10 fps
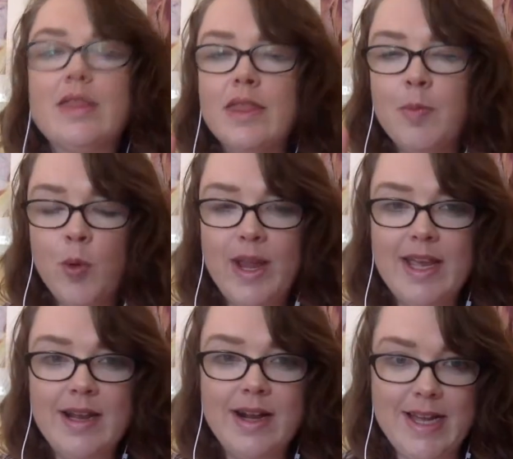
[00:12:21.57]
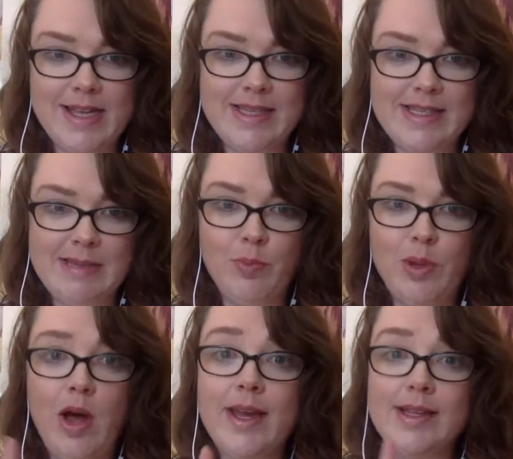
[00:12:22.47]
the point here is
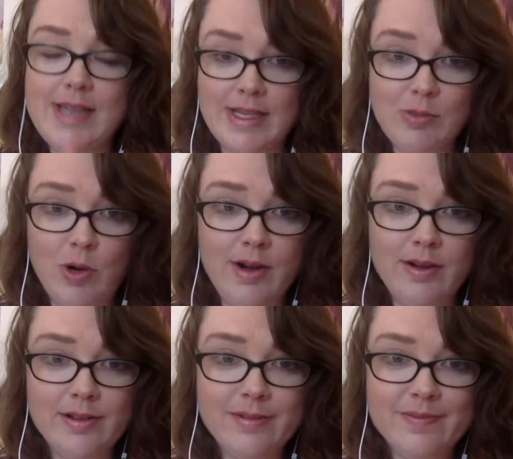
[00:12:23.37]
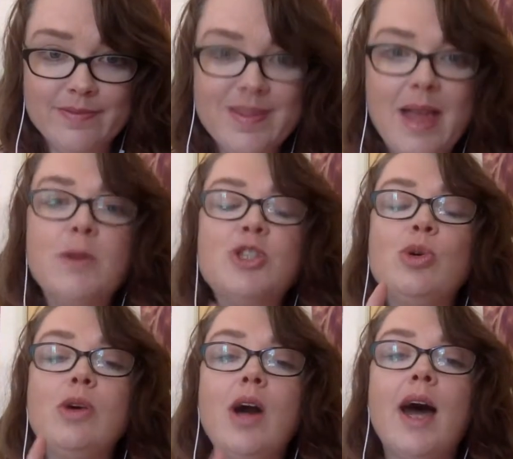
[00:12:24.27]
blogging does work, but you
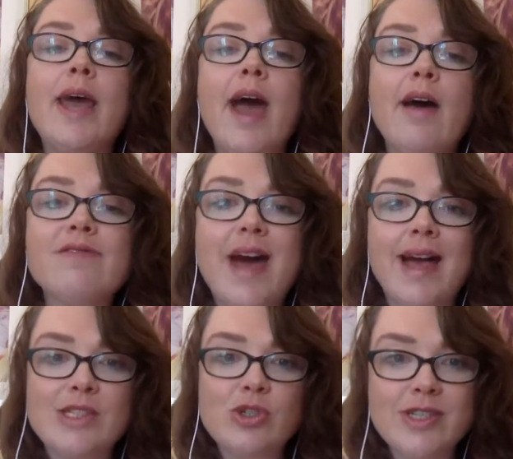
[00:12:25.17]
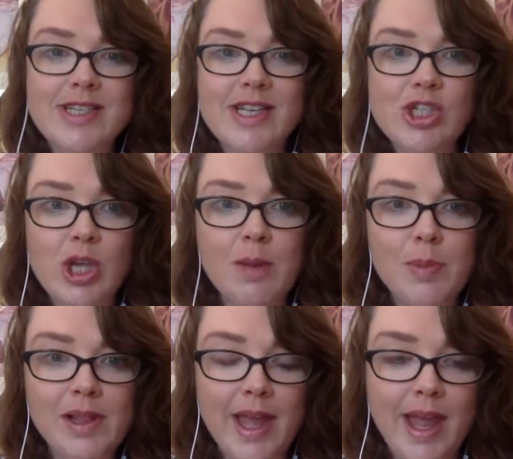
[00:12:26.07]
got to have that strategic
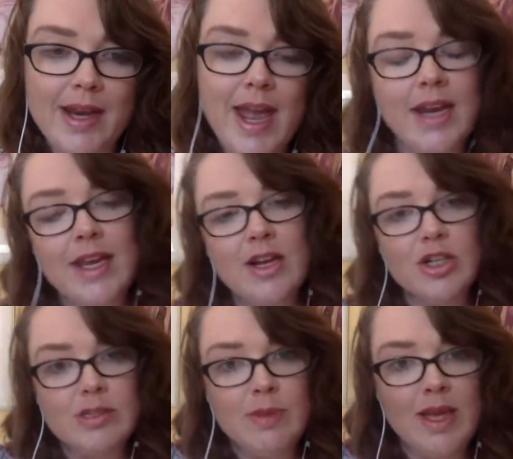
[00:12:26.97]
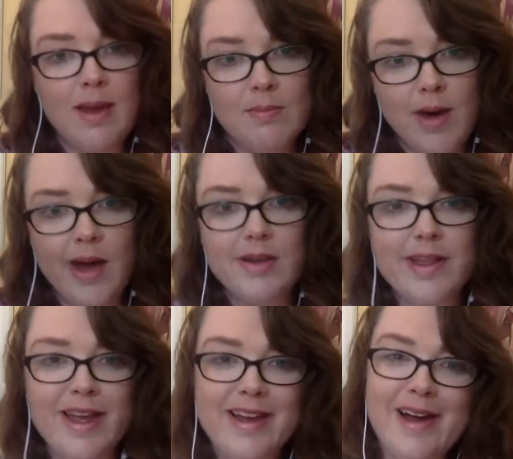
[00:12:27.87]
plan. And here's me
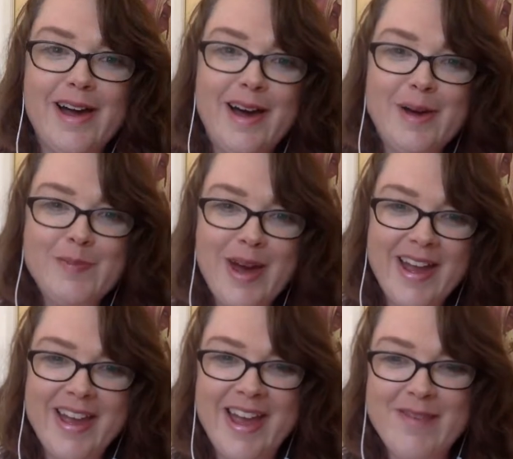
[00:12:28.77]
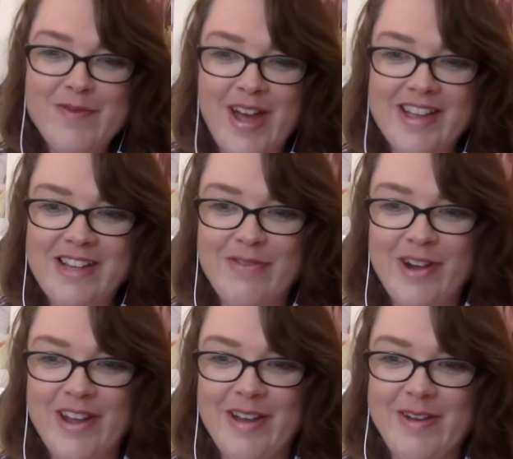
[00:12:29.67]
modeling my advice for
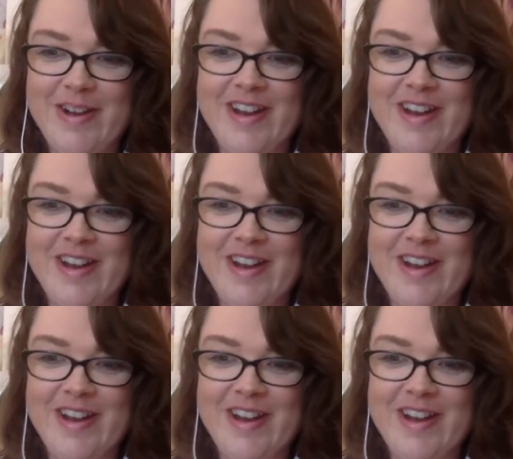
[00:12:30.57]
you.